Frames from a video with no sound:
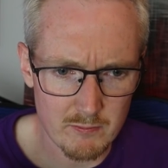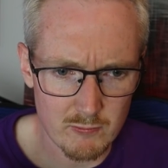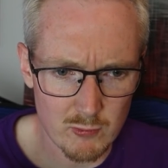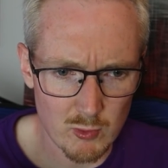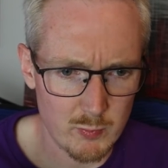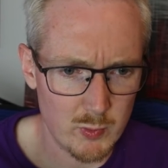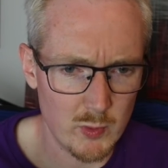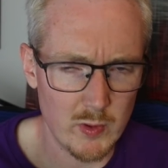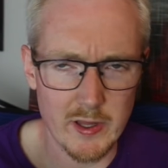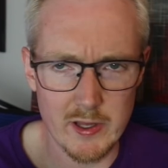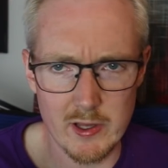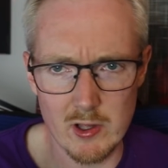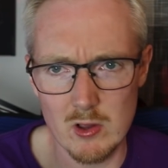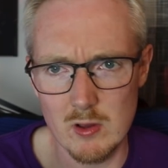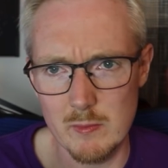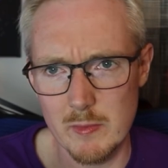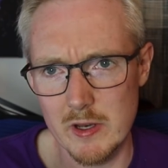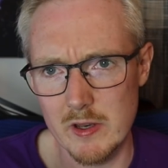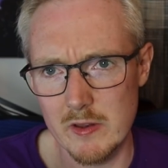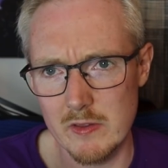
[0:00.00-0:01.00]
Rubicon
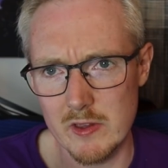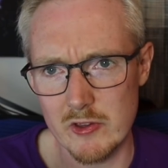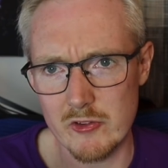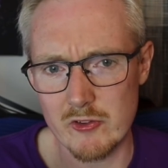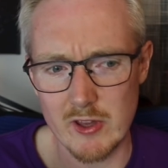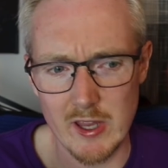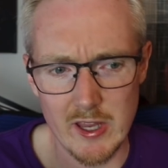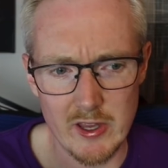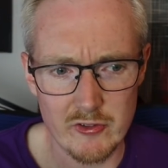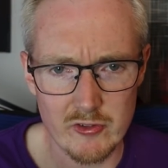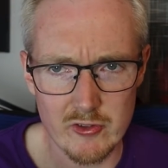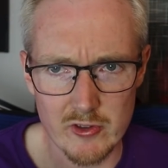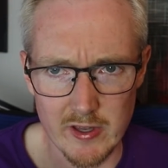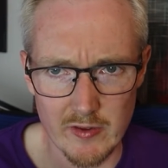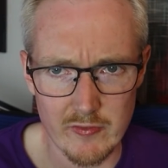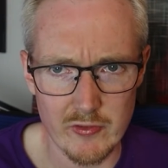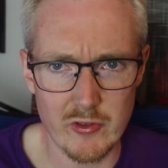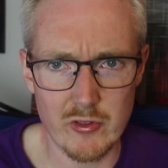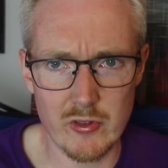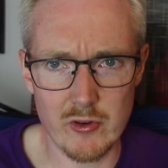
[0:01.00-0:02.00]
Primaris in this case
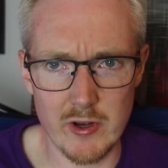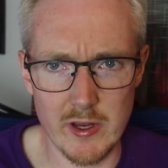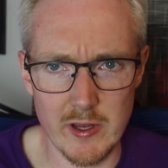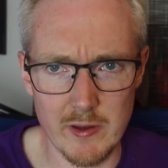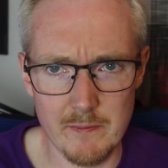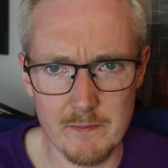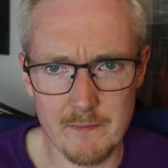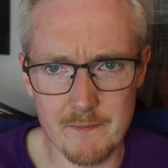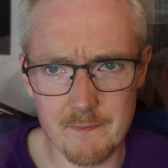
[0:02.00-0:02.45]
gives 3.